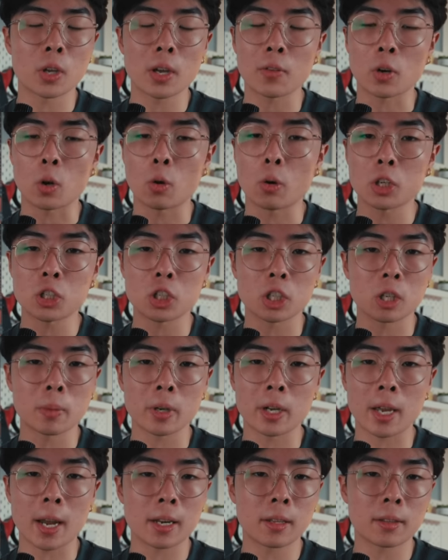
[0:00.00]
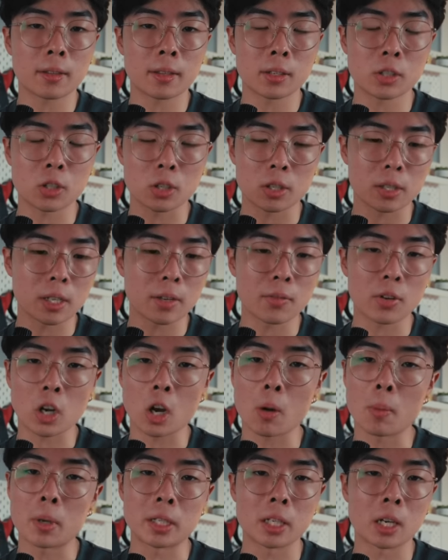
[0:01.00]
have a question about anything, just leave a
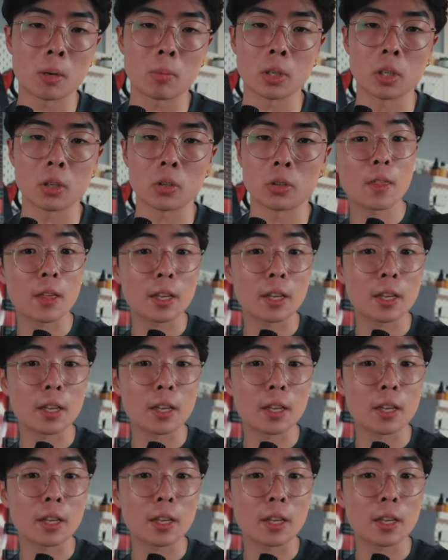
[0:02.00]
comment down below.